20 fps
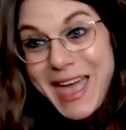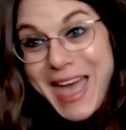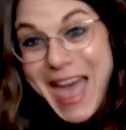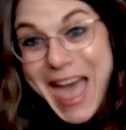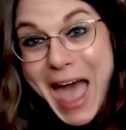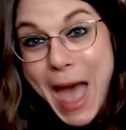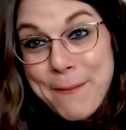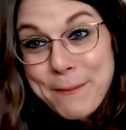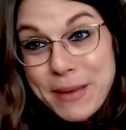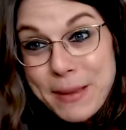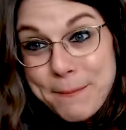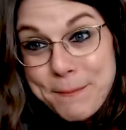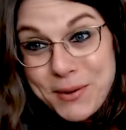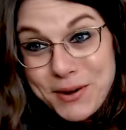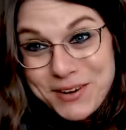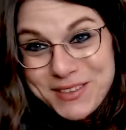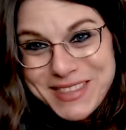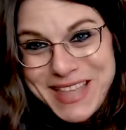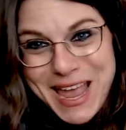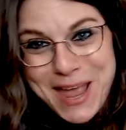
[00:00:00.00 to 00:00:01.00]
Happy
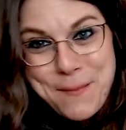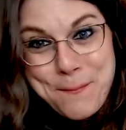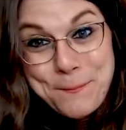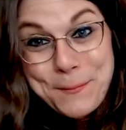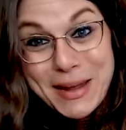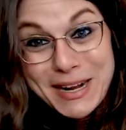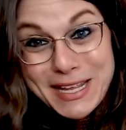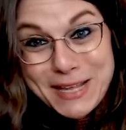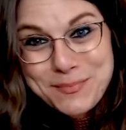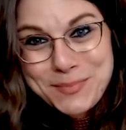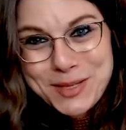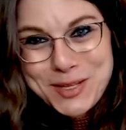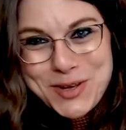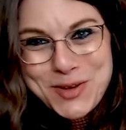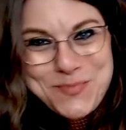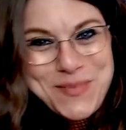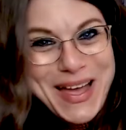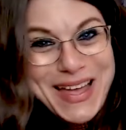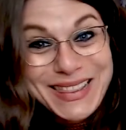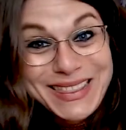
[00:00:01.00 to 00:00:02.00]
Birthday Buddy Blue
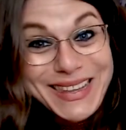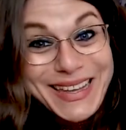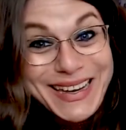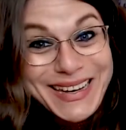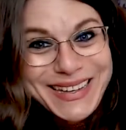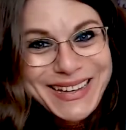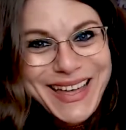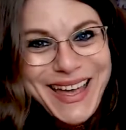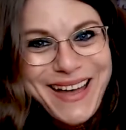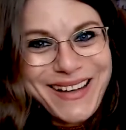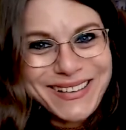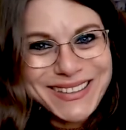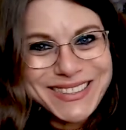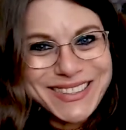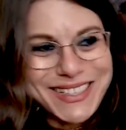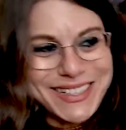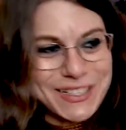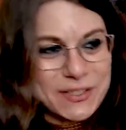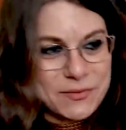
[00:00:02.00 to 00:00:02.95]
by Lynn Calder.